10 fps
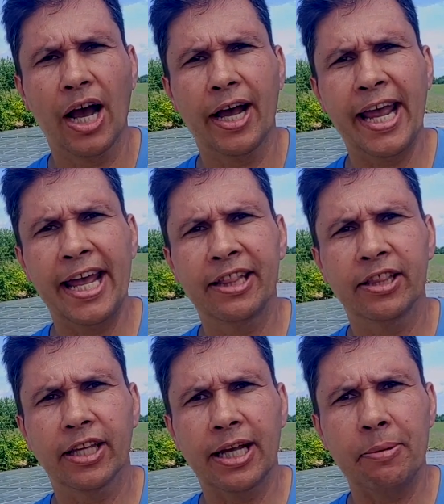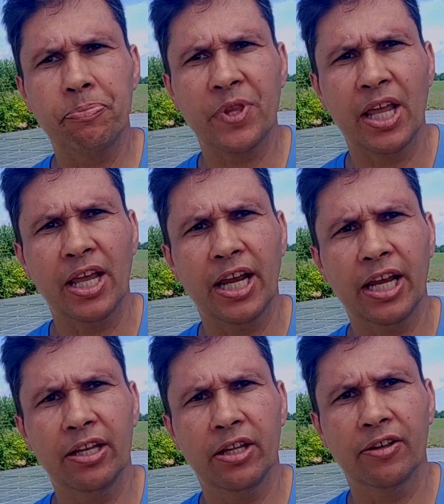and
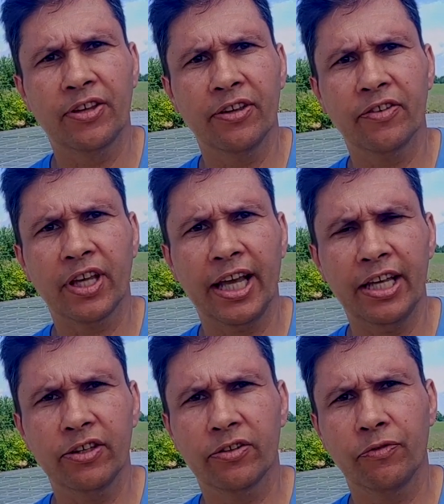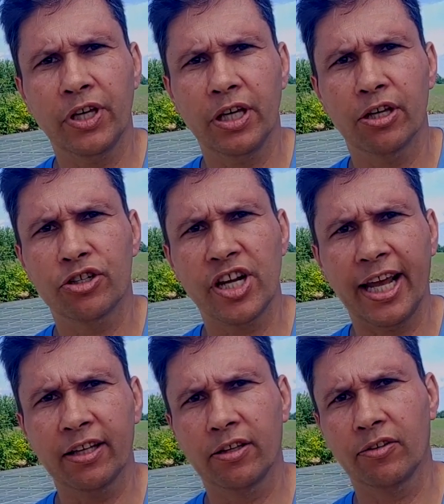in this case we
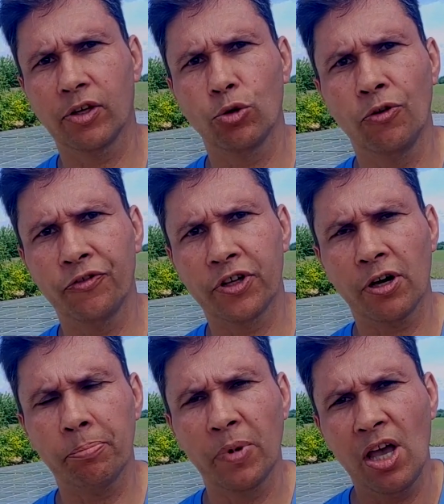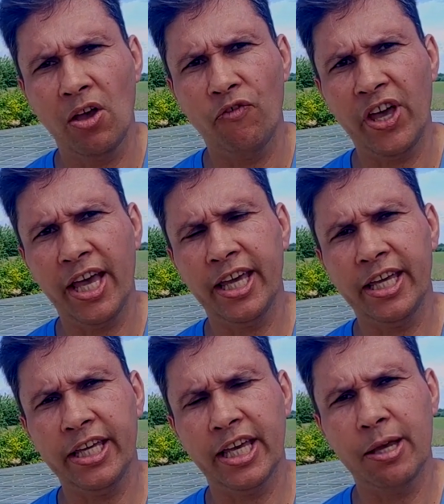checked the rooftop.
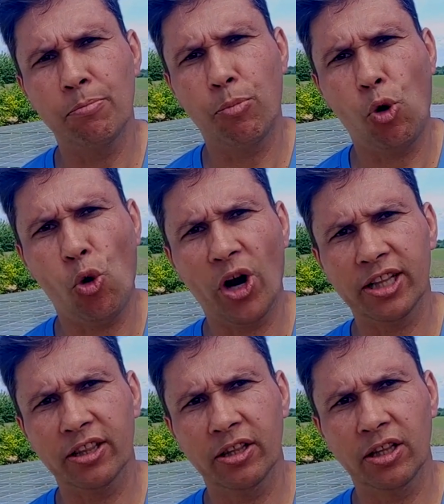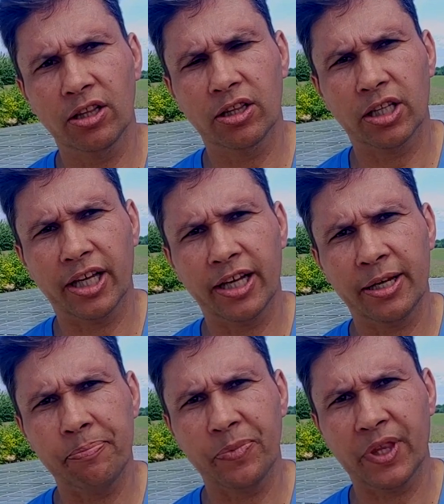Very important
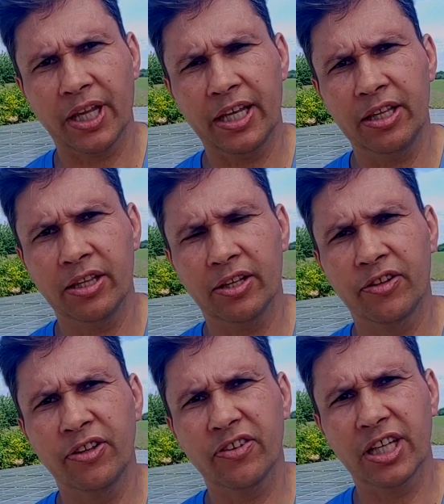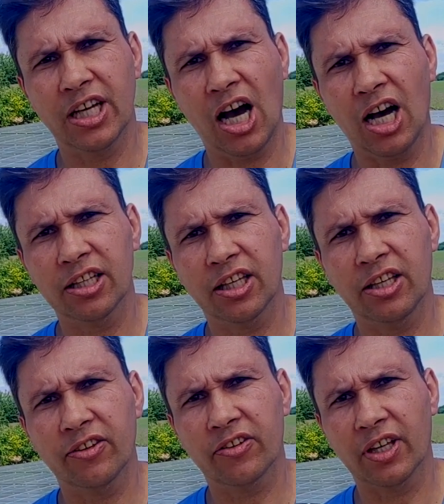in this regard
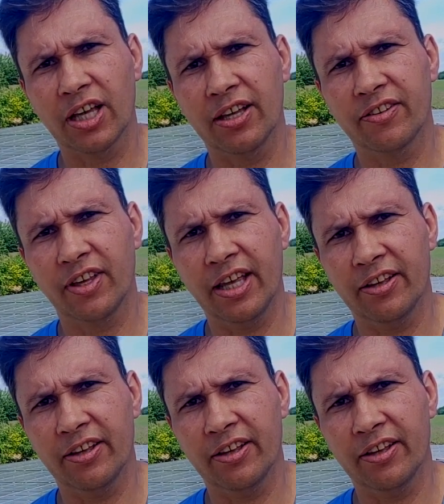is the